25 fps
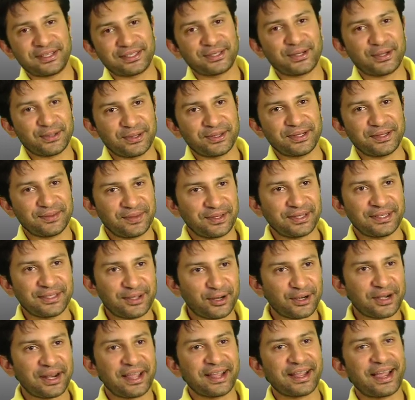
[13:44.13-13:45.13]
so it's
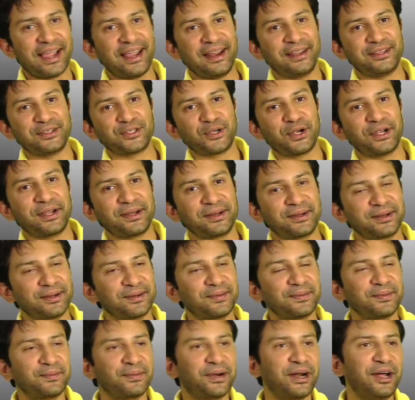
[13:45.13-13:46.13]
not like I enjoy
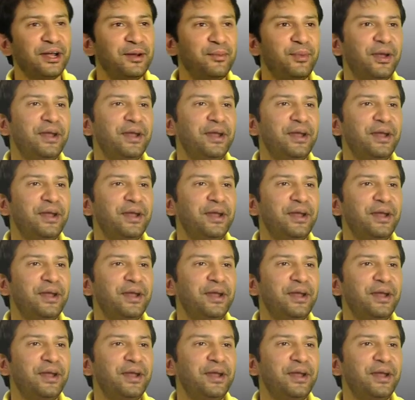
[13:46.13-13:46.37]
bra and